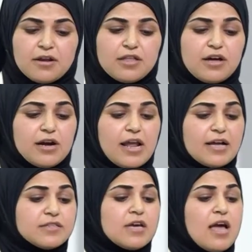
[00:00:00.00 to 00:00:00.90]

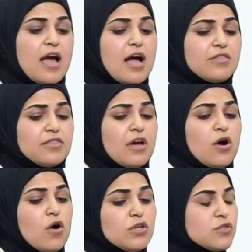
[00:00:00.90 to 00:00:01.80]
Netherlands. And
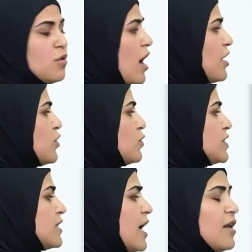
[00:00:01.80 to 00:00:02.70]
also I
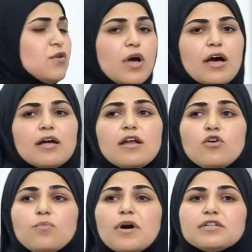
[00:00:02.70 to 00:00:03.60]
used a
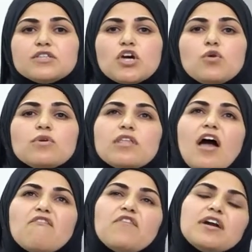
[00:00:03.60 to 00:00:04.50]
nanoparticle with
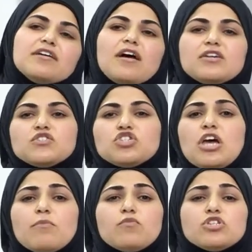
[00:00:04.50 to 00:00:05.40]
a very nice
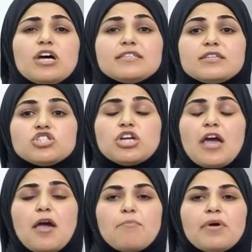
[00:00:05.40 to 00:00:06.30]
shape, which has a
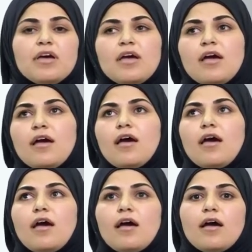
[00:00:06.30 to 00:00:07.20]
shape,
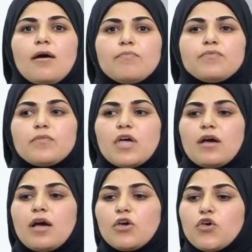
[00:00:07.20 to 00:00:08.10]

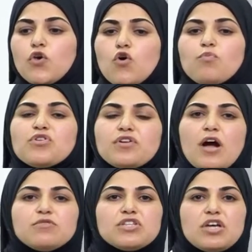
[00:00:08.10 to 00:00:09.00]
a cube with
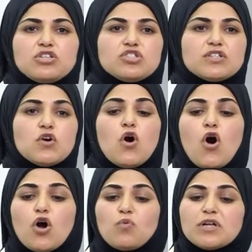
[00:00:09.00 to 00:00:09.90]
rounded edges,
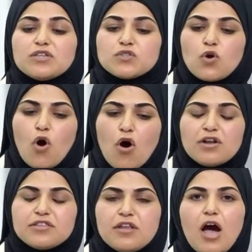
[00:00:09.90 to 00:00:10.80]
or what is
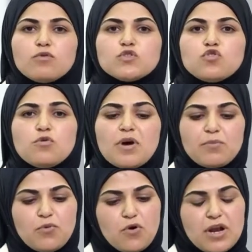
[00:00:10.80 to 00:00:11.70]
called now
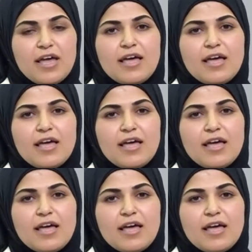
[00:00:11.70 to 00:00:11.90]
superball,